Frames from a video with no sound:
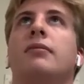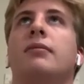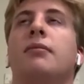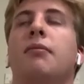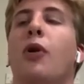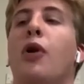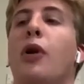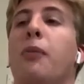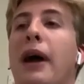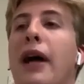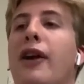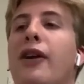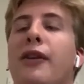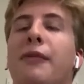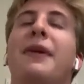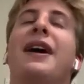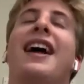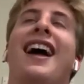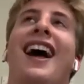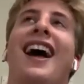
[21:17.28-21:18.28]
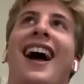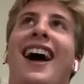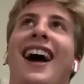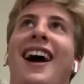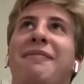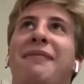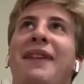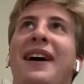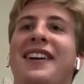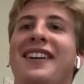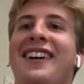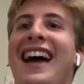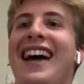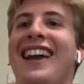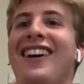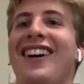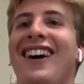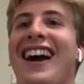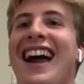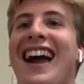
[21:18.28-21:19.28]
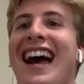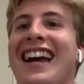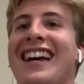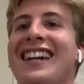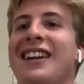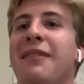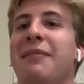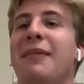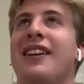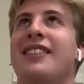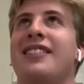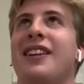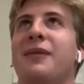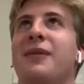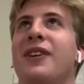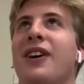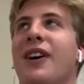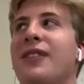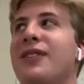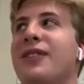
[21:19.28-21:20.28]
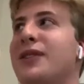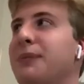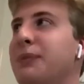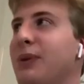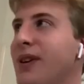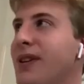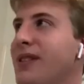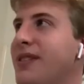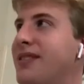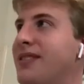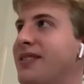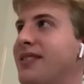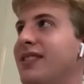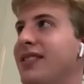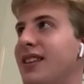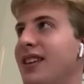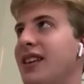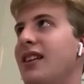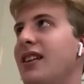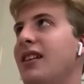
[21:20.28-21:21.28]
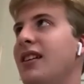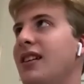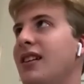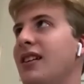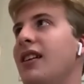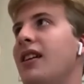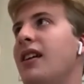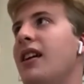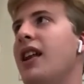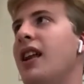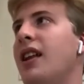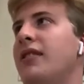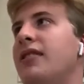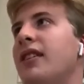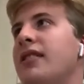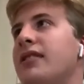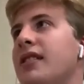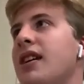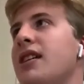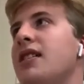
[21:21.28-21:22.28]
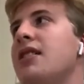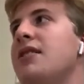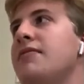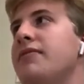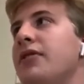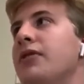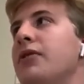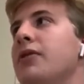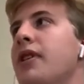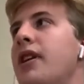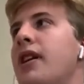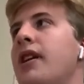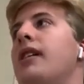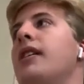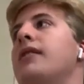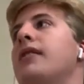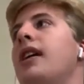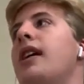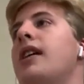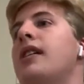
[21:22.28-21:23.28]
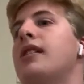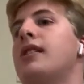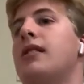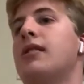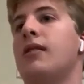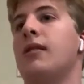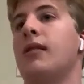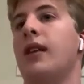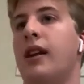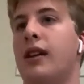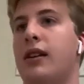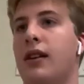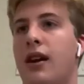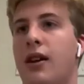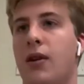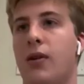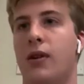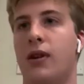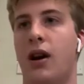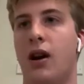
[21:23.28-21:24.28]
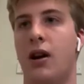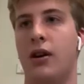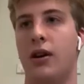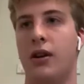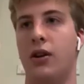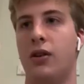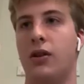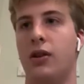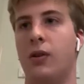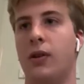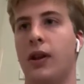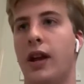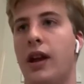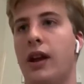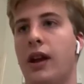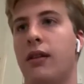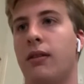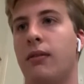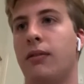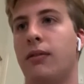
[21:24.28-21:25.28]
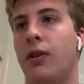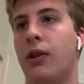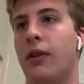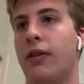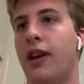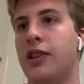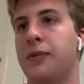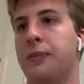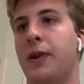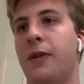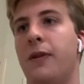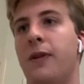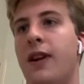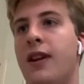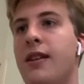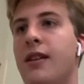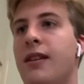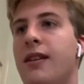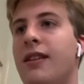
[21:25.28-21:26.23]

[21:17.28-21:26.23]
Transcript: more better uh, better at our academics than we are sports, and it's it's kind of annoying because like like I know Connor, you do like you're a thespian, right?